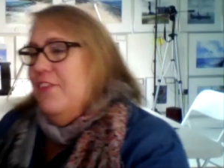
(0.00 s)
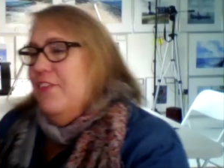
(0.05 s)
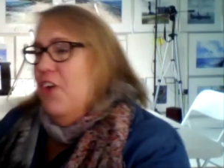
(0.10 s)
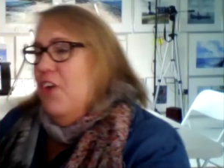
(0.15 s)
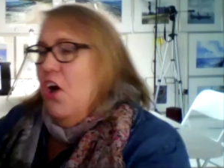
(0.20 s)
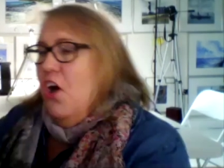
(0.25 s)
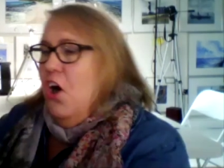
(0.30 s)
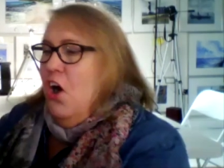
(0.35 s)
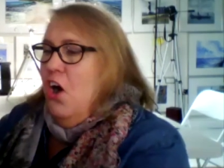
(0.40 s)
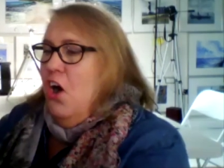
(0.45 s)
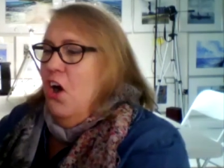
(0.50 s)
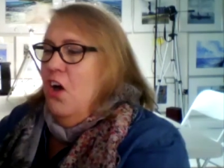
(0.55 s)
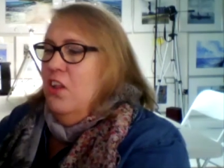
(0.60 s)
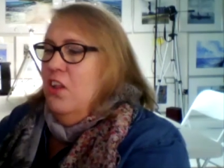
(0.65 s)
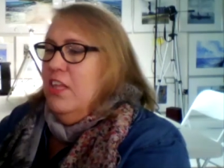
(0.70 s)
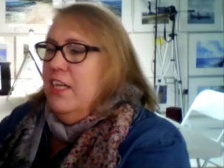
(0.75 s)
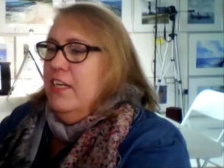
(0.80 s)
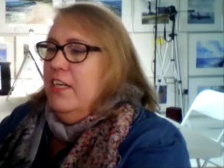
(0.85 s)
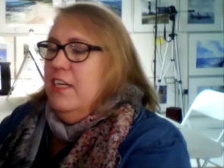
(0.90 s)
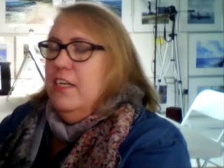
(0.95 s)
all
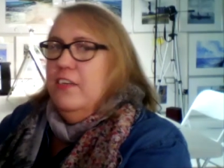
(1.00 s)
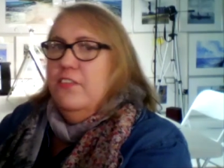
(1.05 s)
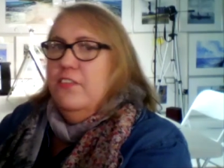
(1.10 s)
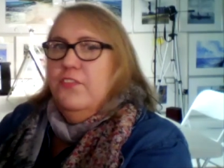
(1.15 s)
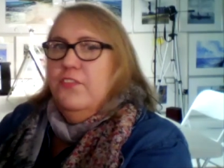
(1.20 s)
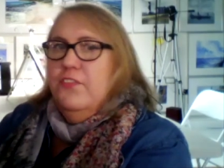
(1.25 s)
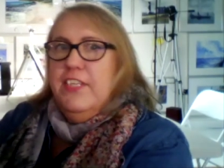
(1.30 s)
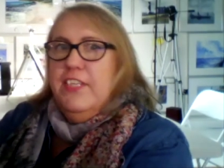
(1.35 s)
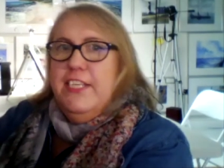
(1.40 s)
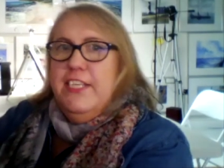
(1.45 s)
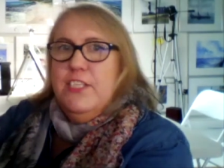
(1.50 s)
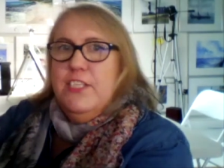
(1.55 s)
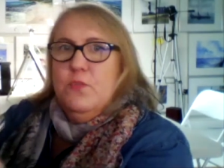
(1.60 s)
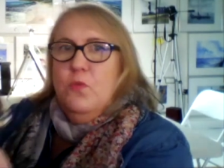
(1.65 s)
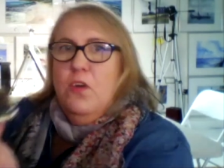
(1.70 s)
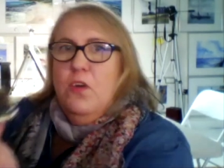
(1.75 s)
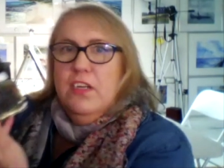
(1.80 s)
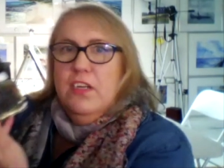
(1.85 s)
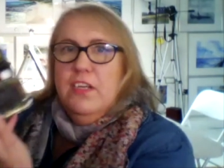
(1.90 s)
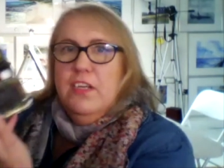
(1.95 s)
of these
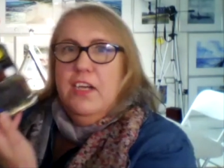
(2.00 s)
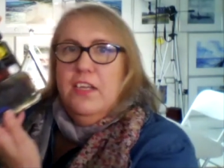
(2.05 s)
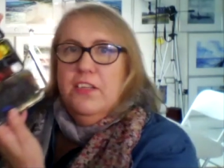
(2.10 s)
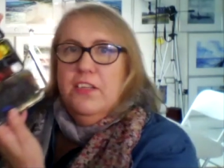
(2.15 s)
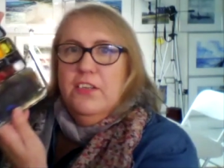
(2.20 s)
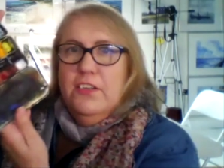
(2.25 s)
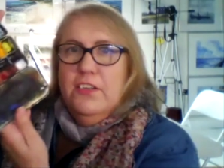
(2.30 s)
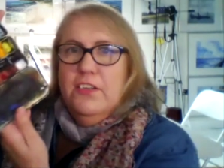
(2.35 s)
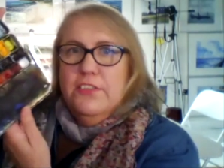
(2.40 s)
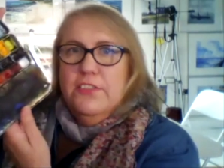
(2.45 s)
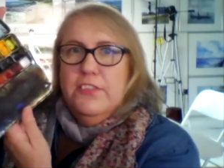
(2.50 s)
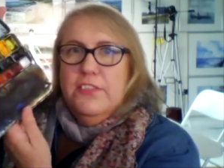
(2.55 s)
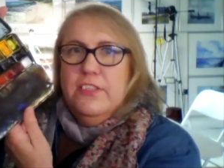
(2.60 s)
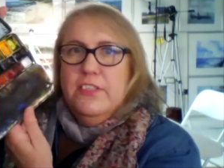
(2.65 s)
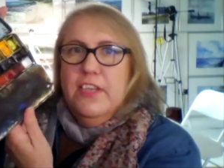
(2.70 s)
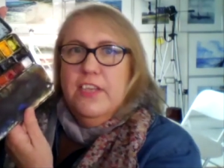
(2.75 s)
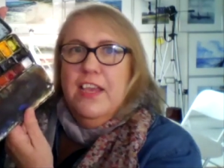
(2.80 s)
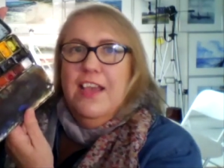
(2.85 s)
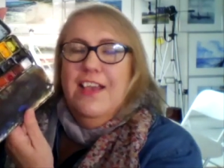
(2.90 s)
watercolors.